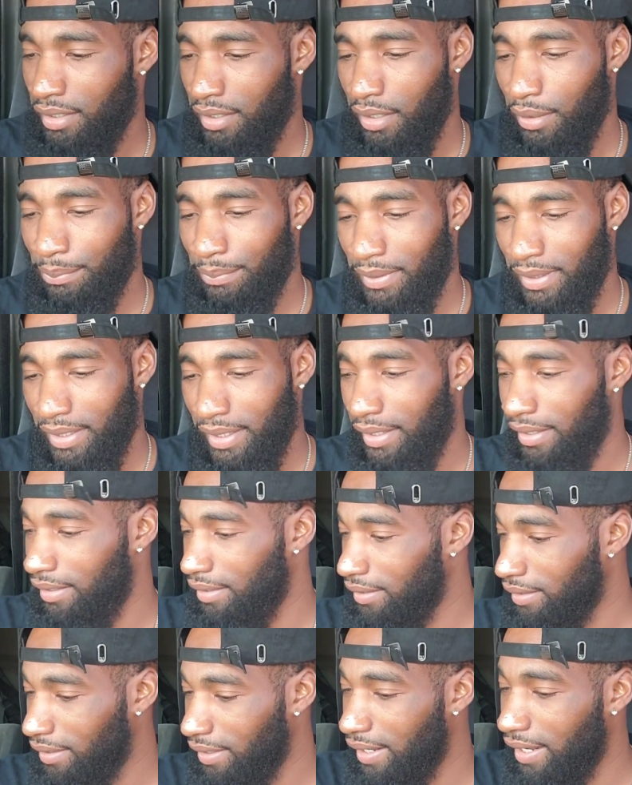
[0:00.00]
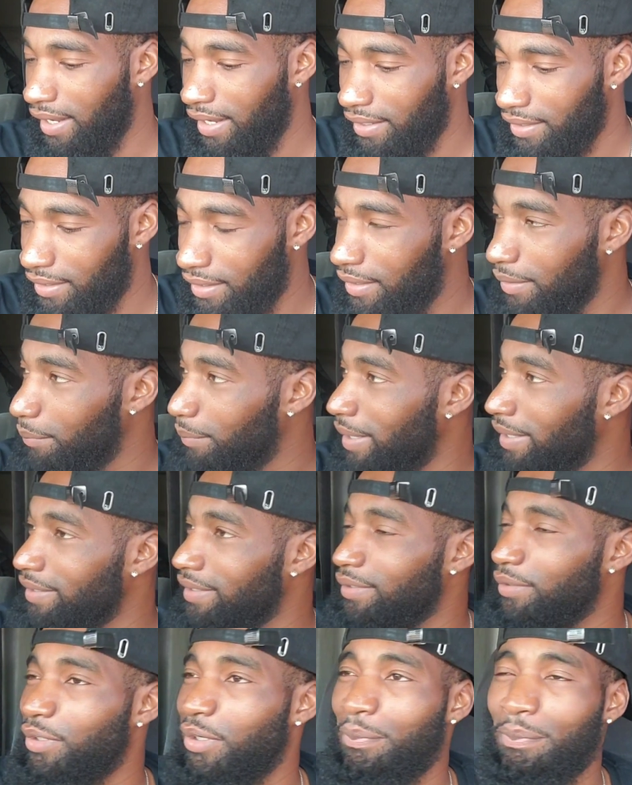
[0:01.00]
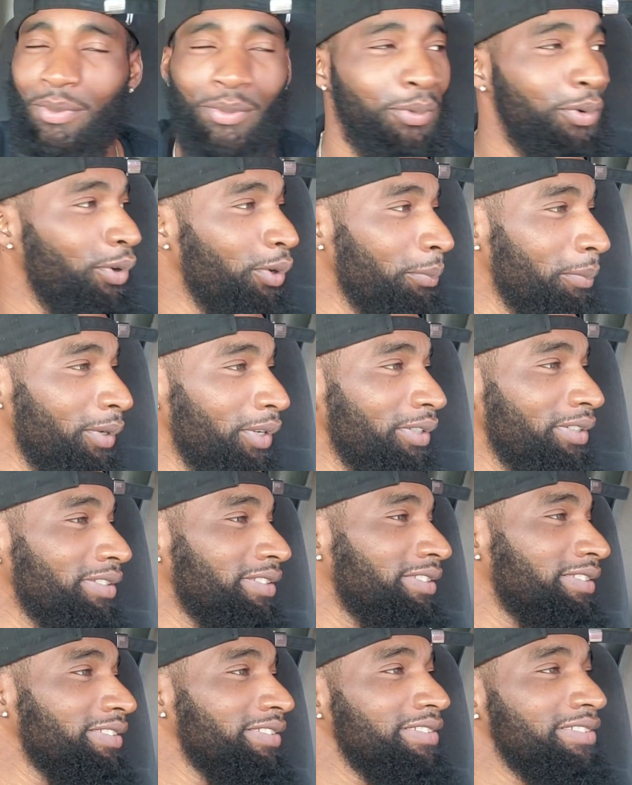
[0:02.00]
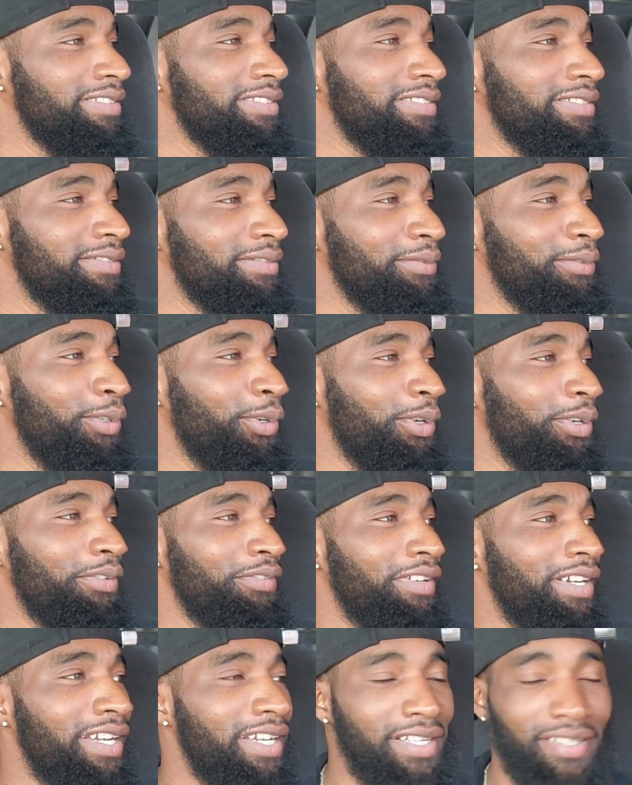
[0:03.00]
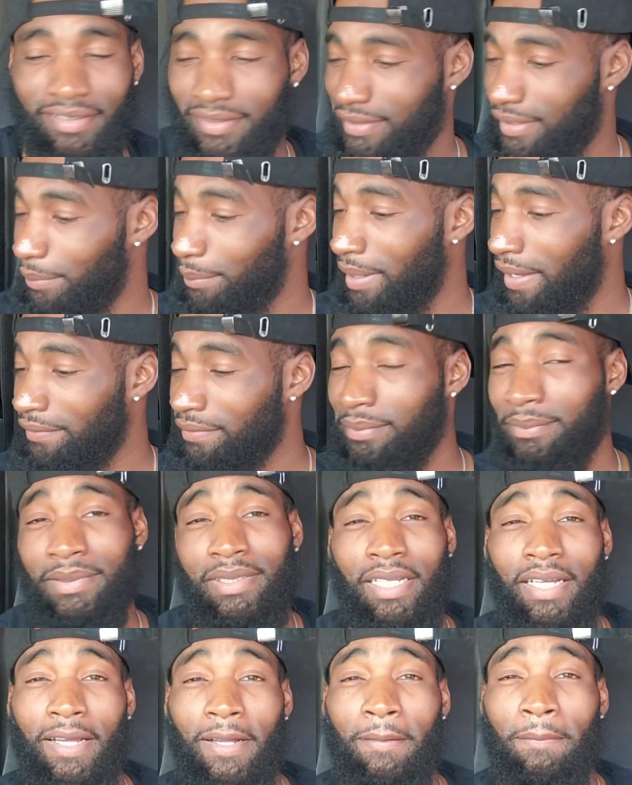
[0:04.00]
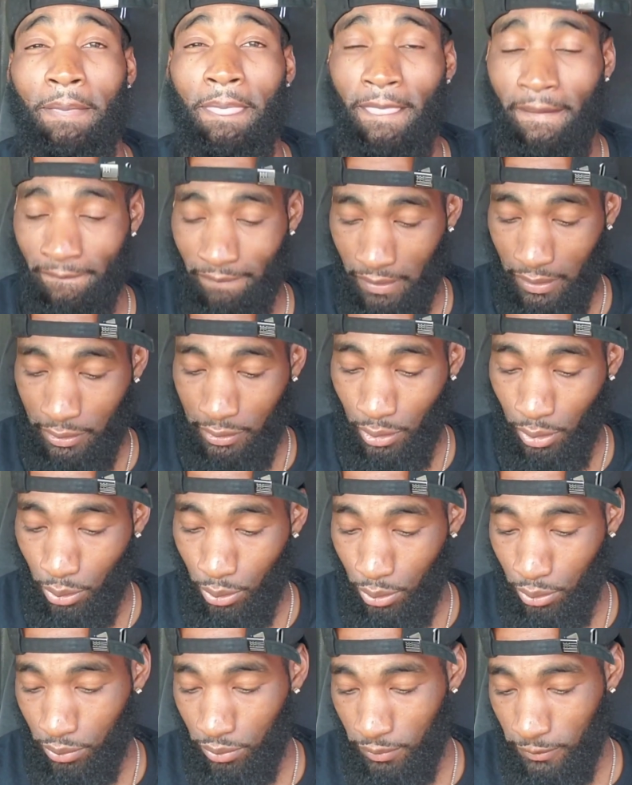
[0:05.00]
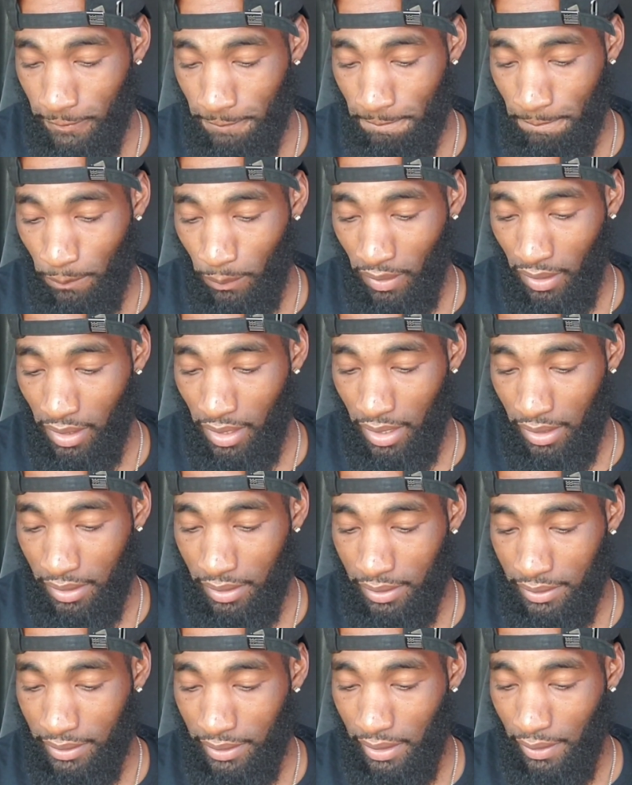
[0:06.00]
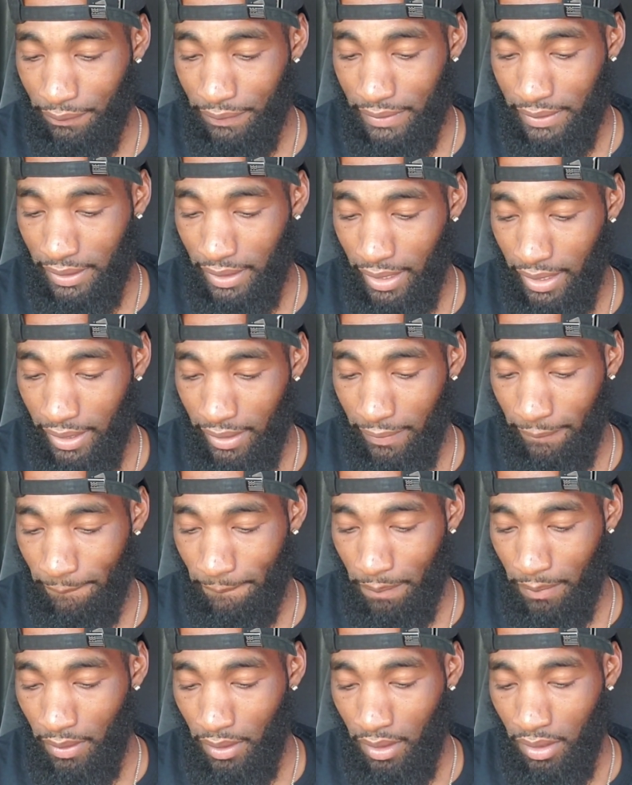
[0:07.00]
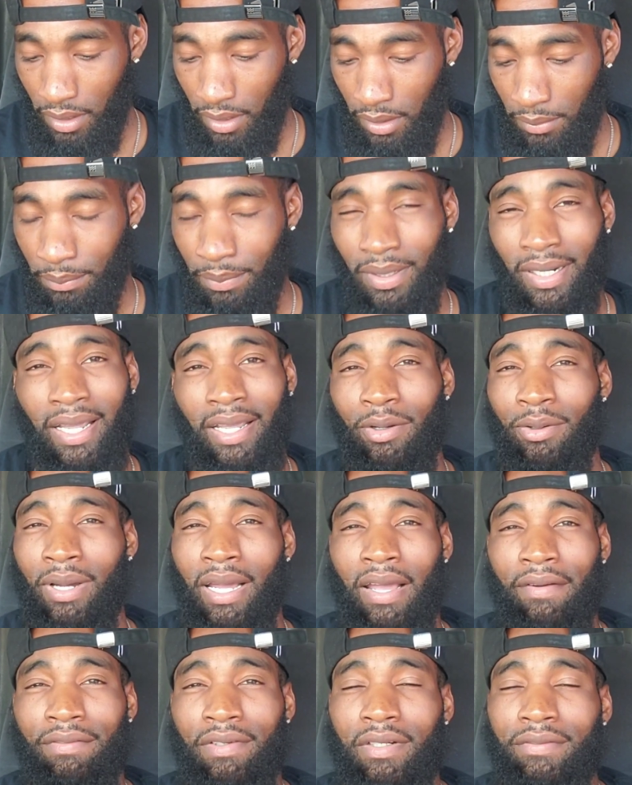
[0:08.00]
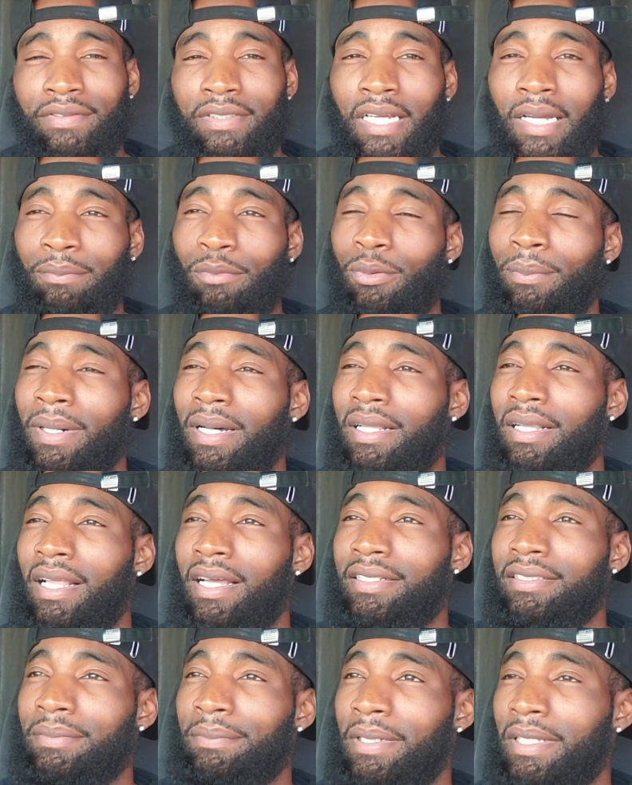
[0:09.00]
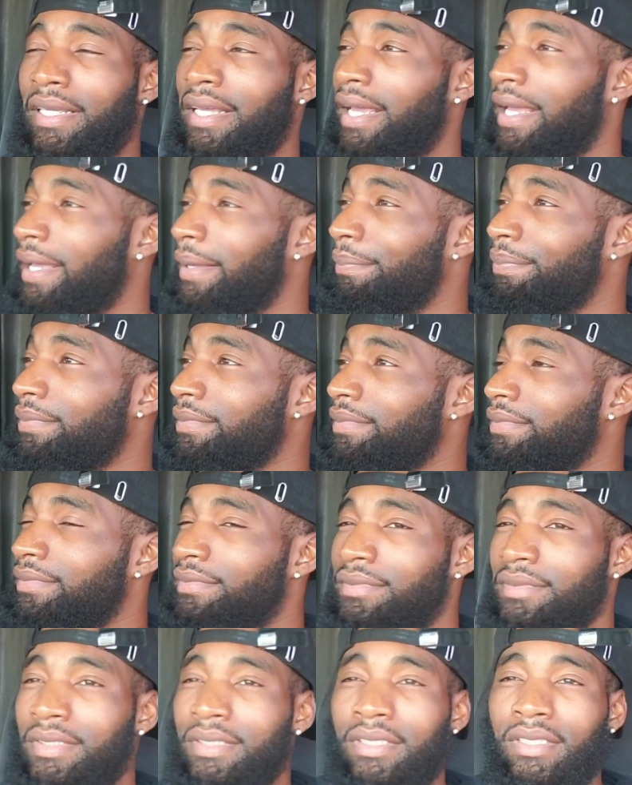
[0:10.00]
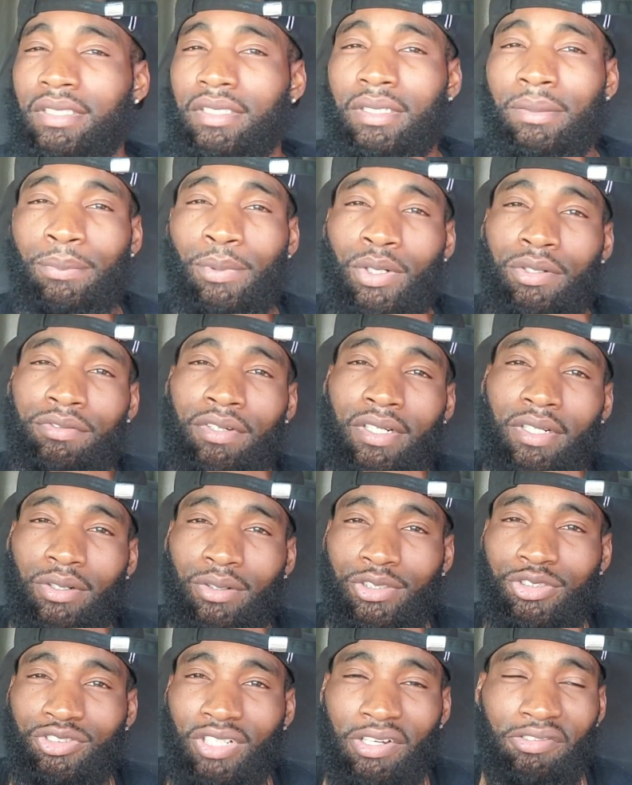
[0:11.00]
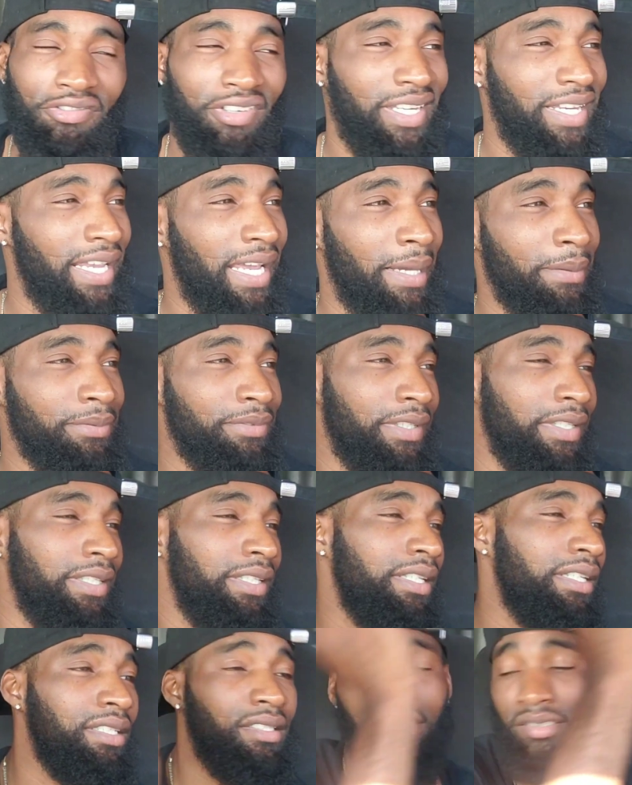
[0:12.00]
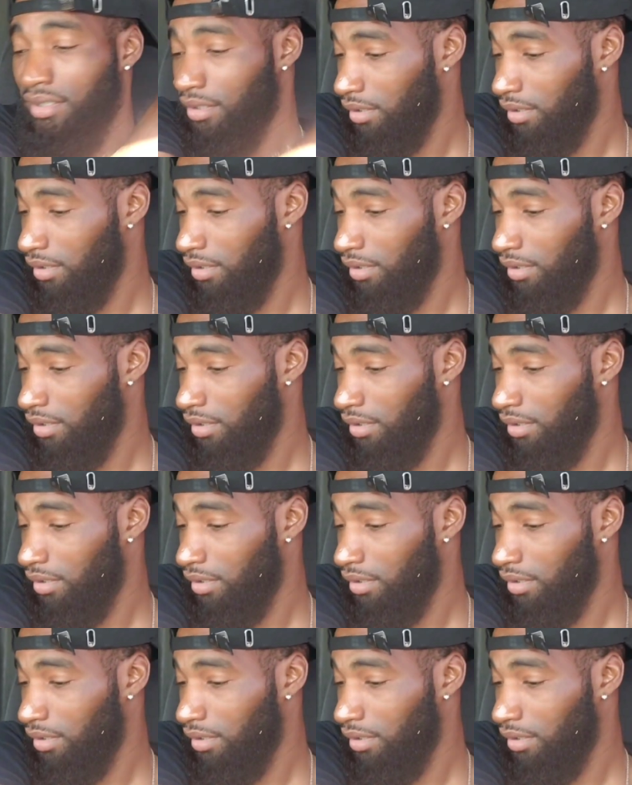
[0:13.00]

Up there in Canada, I might just go up in Walmart, walk around, cause I'm gonna have some time. This load I could deliver today, but I ain't gonna have enough time on my clock to make it happen. Your boy running on straight recaps right now.